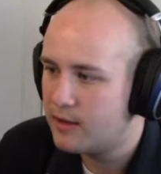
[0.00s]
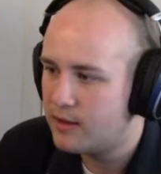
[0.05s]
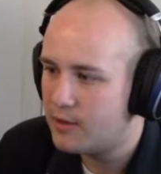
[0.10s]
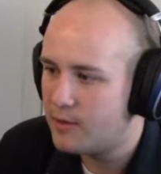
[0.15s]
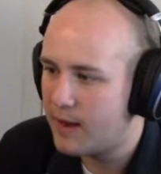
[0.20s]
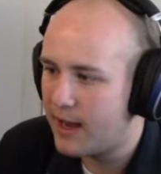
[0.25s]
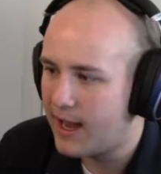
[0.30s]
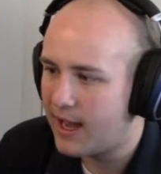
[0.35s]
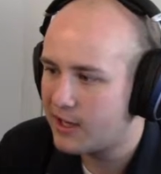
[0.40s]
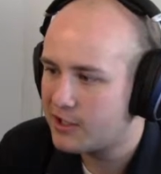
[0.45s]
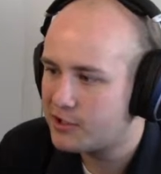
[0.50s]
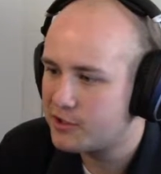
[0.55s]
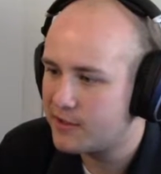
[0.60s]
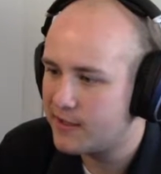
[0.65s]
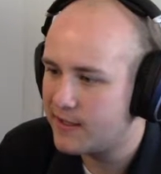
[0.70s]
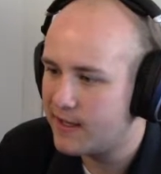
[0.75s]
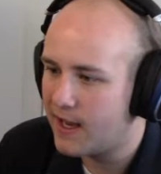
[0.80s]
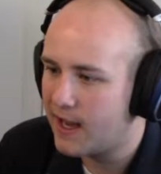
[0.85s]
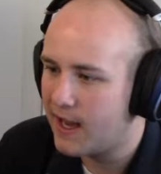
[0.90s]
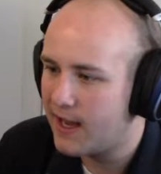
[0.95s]
you
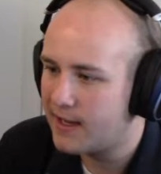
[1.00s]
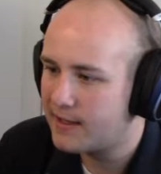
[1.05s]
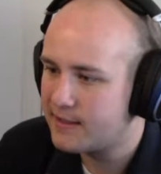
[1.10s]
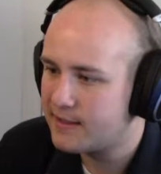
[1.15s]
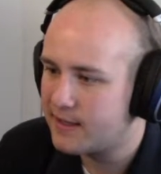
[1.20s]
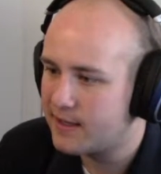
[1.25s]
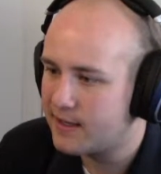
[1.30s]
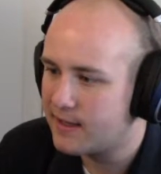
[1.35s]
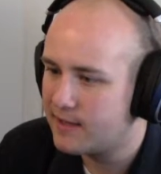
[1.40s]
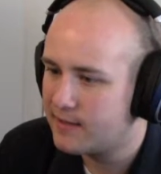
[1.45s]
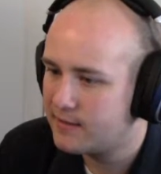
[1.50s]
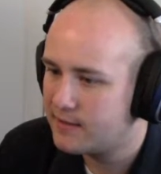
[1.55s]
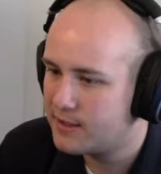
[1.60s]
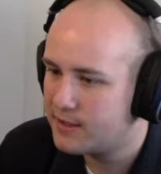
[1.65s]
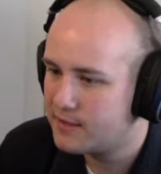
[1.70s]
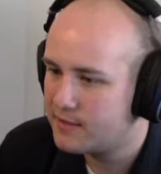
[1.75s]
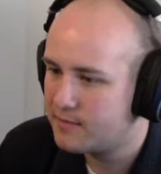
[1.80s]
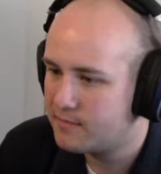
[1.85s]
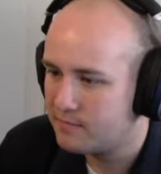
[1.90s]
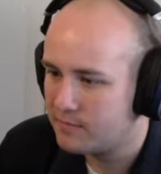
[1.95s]
actually got
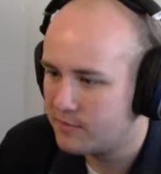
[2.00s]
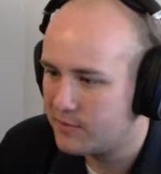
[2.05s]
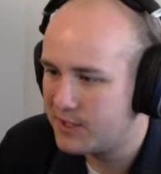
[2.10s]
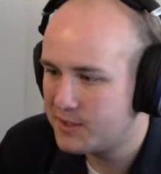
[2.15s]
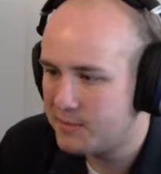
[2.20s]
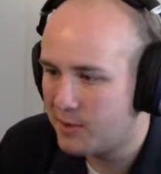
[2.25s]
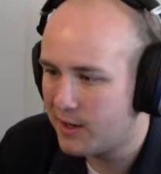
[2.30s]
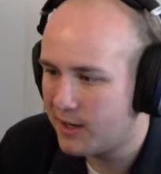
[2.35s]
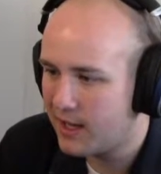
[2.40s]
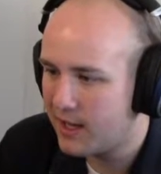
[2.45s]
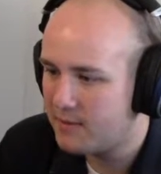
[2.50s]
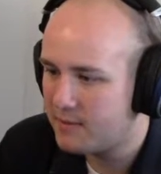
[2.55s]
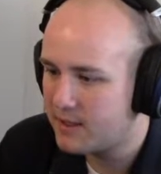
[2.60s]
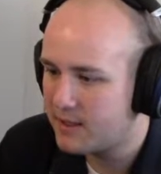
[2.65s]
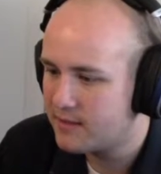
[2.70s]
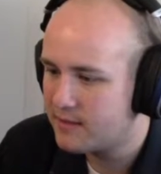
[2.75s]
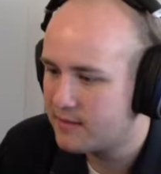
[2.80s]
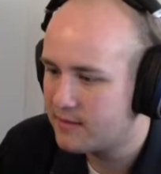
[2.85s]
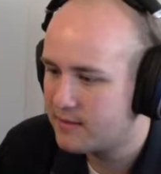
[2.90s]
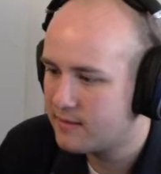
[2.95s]
just respawning
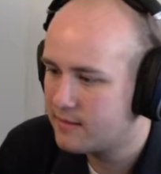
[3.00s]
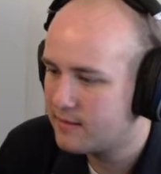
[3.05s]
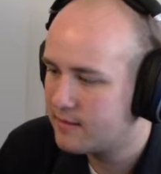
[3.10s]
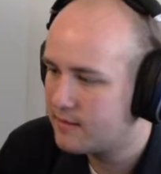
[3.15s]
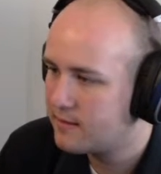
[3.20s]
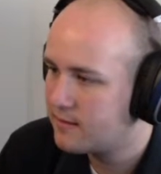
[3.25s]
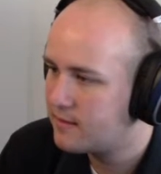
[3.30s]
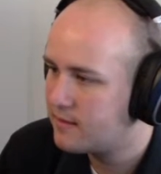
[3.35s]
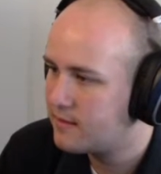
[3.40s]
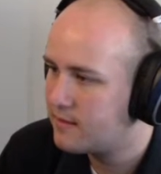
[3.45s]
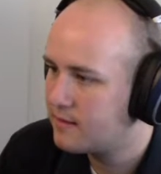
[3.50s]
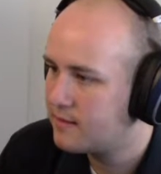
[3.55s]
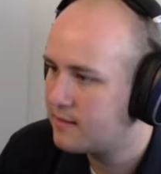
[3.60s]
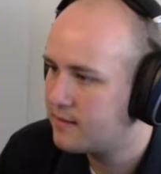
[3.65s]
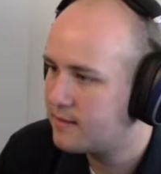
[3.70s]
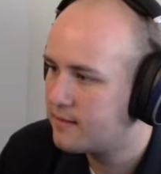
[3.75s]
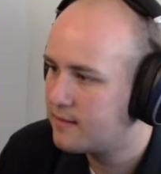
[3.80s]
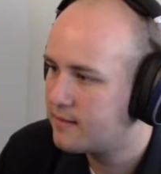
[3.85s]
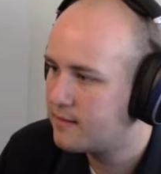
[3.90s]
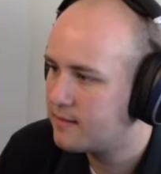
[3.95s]
enemies.
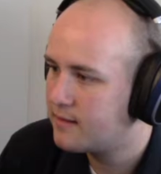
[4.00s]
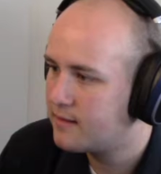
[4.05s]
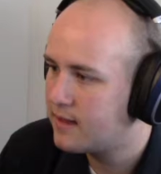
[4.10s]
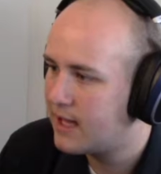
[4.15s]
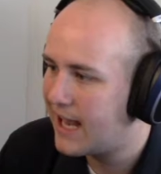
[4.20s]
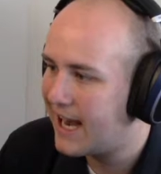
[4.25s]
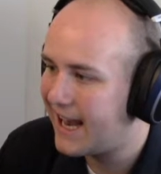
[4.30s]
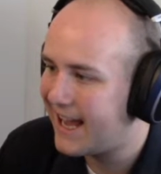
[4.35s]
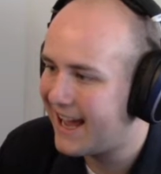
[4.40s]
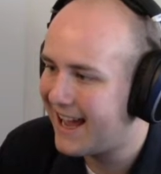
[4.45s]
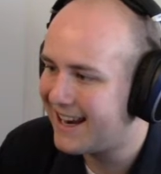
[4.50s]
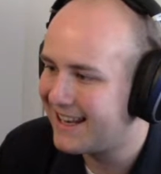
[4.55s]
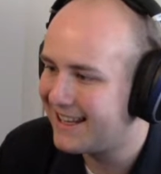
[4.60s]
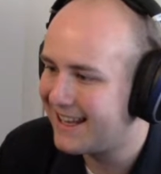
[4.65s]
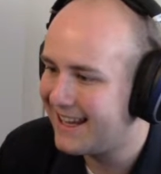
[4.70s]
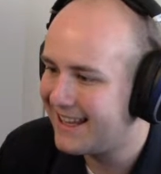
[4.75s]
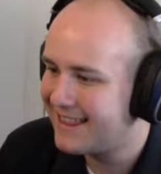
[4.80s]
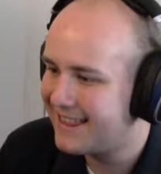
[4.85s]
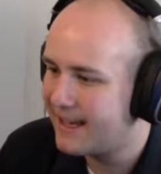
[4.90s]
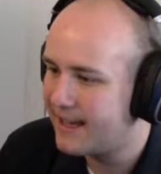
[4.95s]
And I kind of
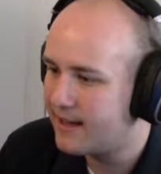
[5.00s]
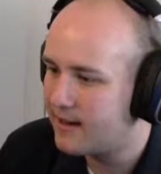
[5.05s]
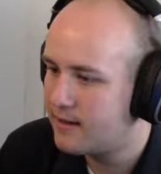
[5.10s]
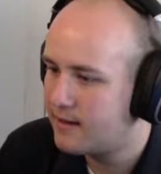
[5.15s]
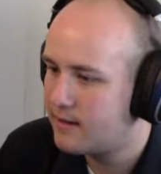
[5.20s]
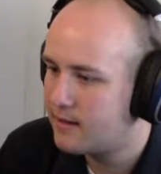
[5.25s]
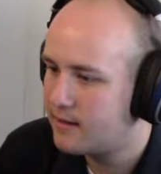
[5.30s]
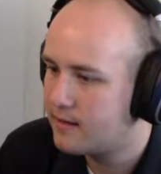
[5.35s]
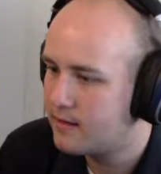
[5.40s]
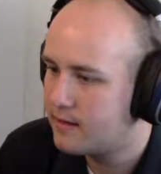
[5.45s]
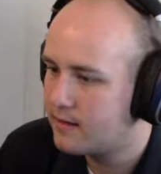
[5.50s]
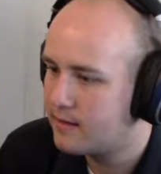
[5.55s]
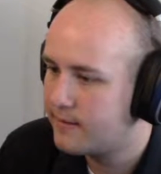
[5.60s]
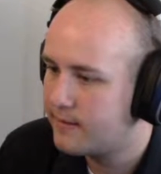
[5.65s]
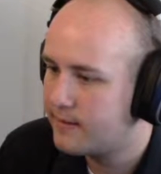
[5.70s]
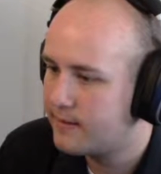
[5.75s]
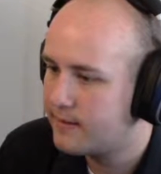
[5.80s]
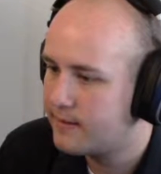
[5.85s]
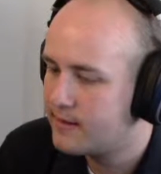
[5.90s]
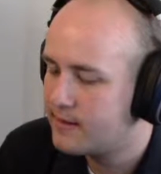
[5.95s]
like
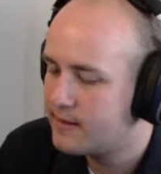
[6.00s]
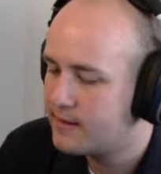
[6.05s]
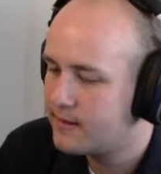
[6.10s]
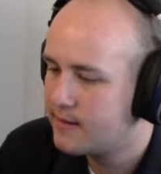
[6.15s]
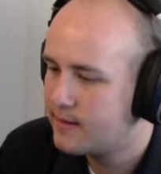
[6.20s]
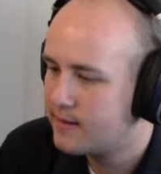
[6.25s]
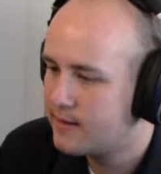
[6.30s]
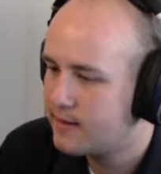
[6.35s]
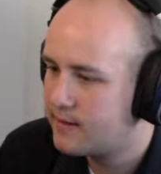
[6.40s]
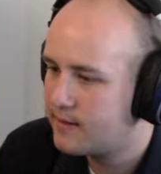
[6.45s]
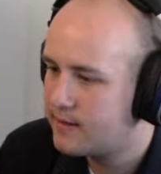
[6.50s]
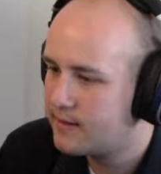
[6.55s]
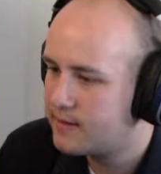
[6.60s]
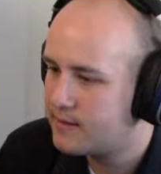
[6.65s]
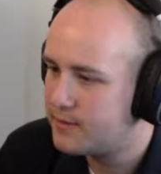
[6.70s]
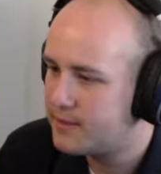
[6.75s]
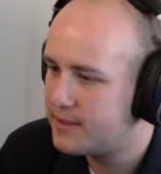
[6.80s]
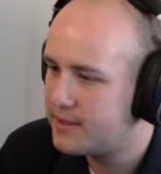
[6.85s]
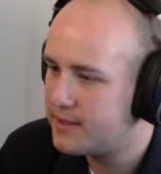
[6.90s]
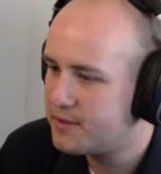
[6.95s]
that.
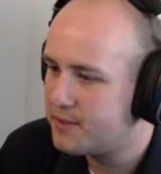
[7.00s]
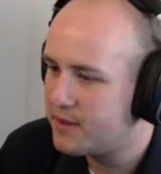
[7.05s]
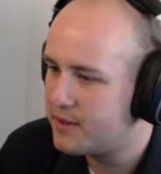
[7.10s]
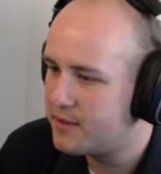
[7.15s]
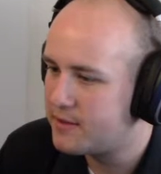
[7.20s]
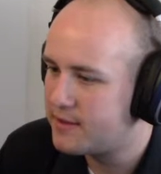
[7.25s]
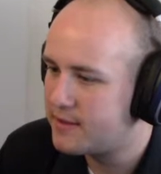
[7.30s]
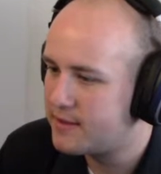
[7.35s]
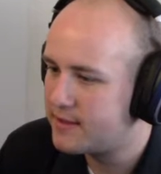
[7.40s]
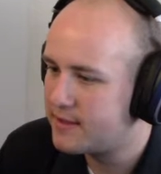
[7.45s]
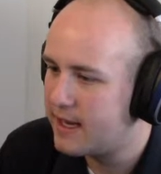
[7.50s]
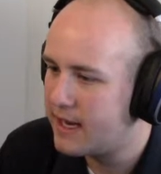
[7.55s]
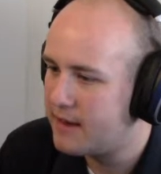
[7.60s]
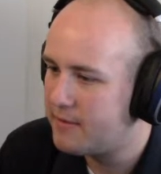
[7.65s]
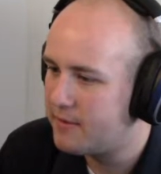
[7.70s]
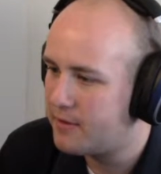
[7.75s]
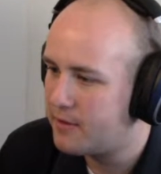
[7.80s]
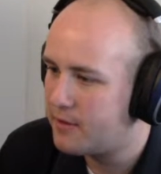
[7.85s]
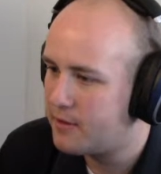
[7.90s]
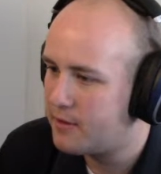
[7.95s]
So this is why we
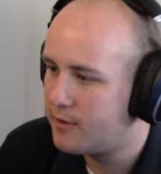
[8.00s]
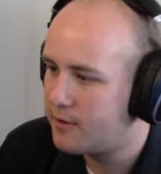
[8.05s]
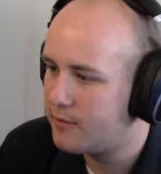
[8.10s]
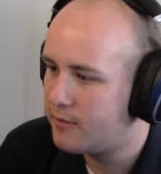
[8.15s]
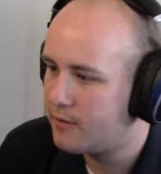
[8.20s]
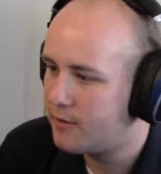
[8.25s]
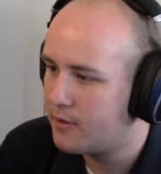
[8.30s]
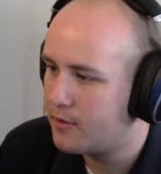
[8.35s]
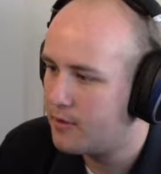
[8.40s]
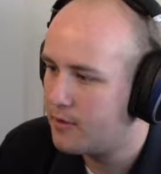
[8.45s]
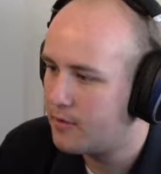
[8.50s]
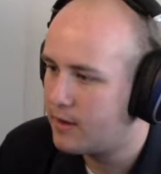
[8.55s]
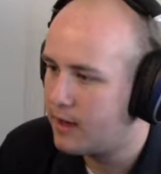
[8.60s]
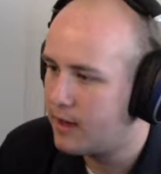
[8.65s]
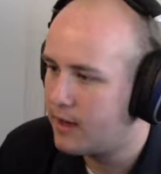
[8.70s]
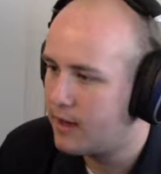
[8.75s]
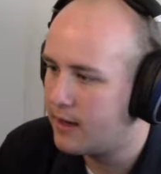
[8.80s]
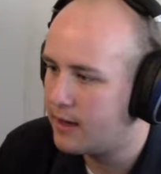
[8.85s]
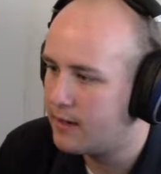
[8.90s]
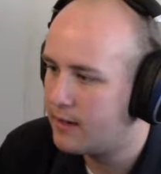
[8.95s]
save on the 3rd floor. Oh
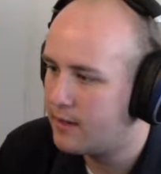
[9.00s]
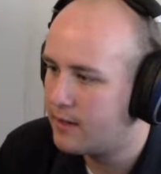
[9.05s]
god.